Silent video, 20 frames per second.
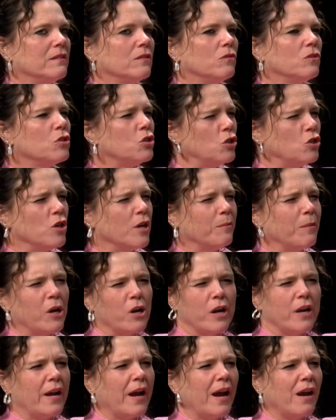did you get
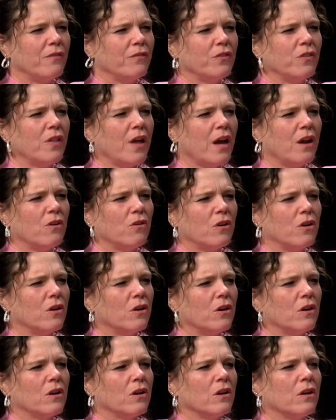married after that, or?